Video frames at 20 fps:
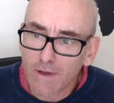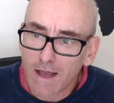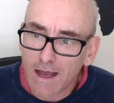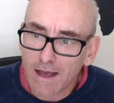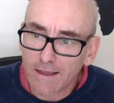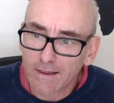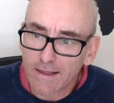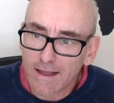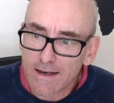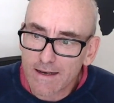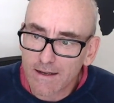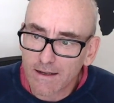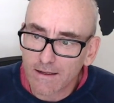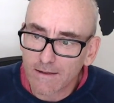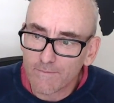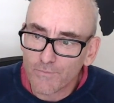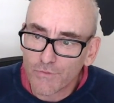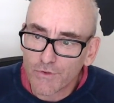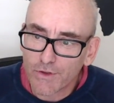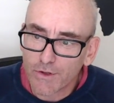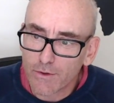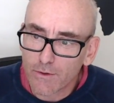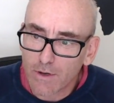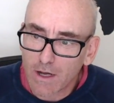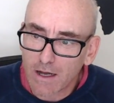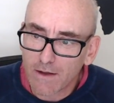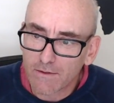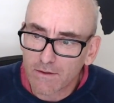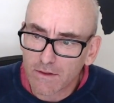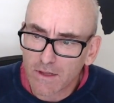London, you
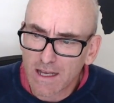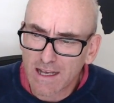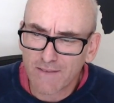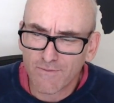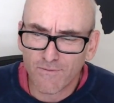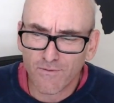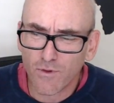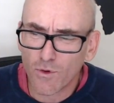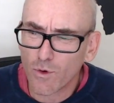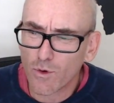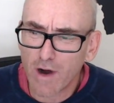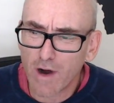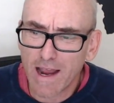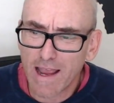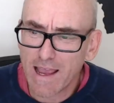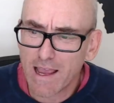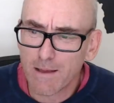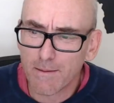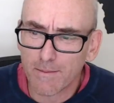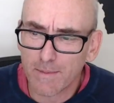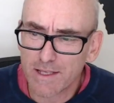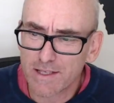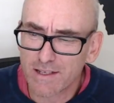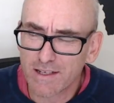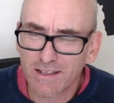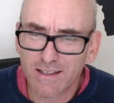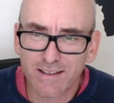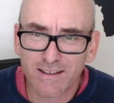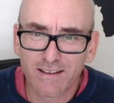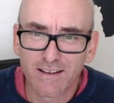are like 4 a.m., isn't
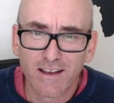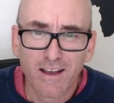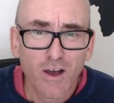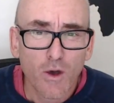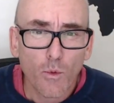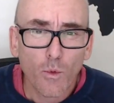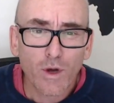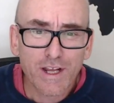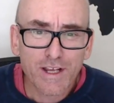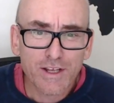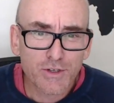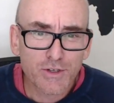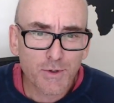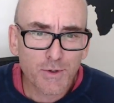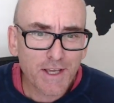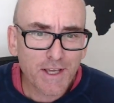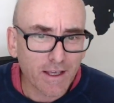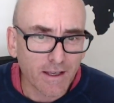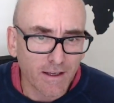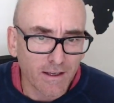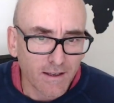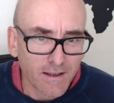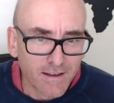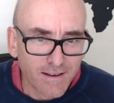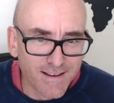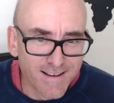it? What are you doing?